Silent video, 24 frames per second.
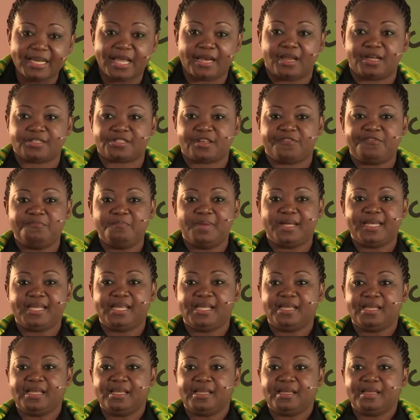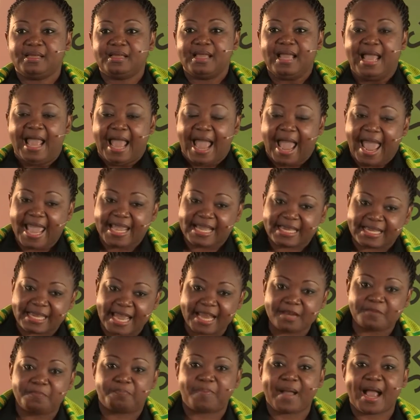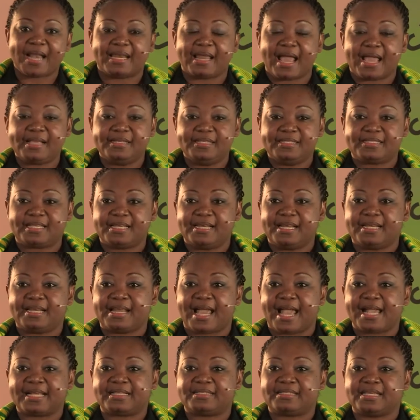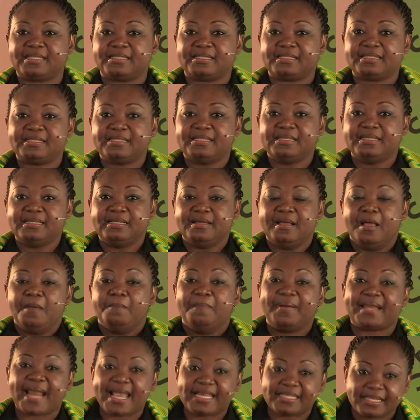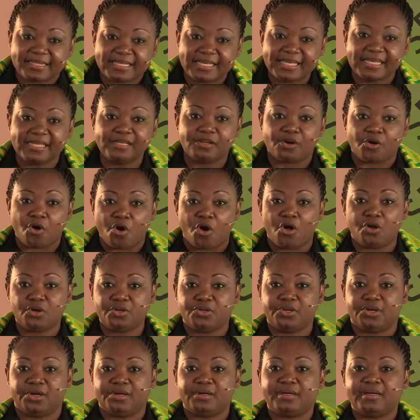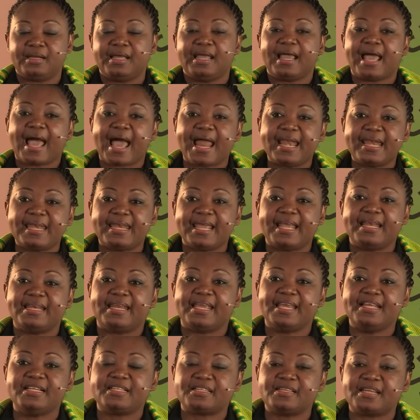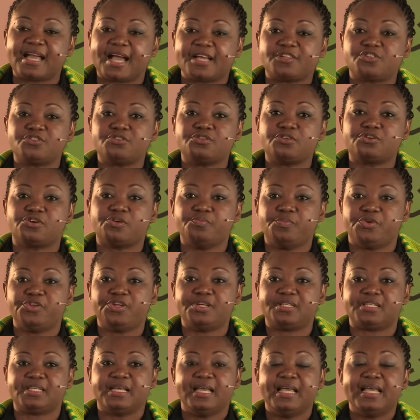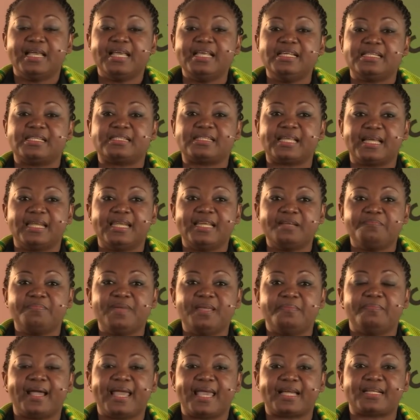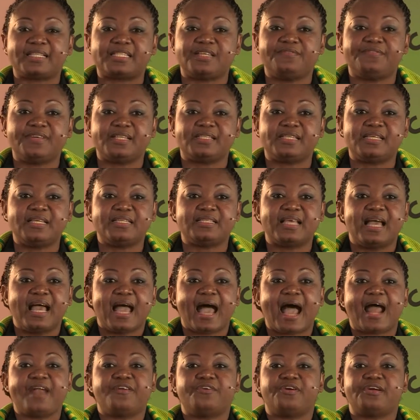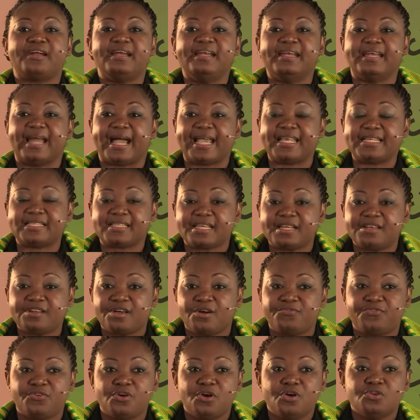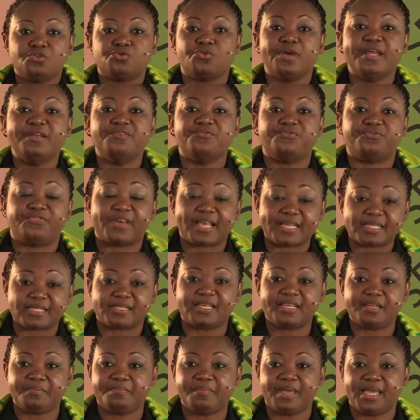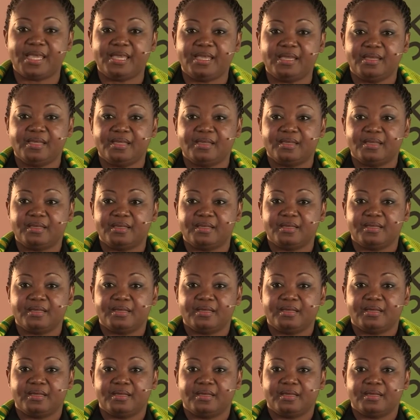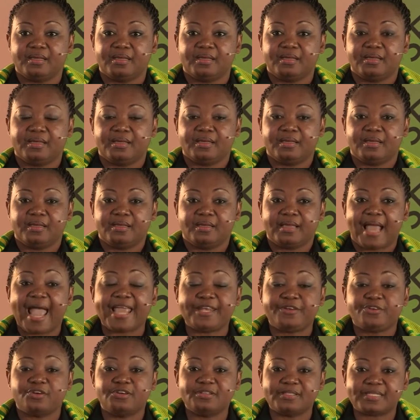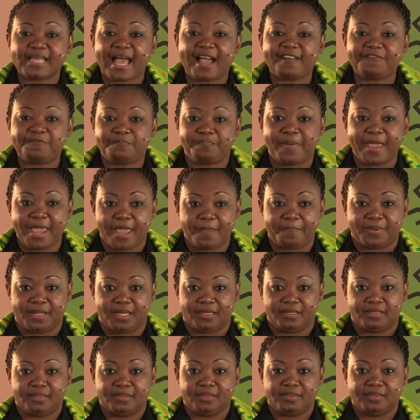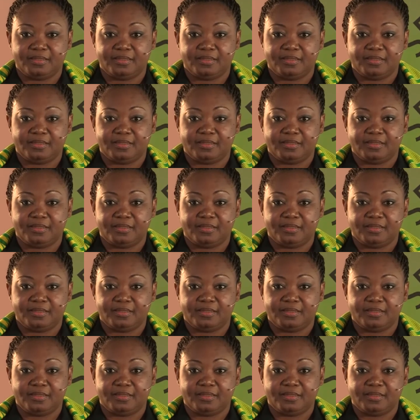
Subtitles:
a lot of money, I get bad internet access, but I still hold on, and then the international community is telling me my activities are not nice enough to invest in me. I don't have PayPal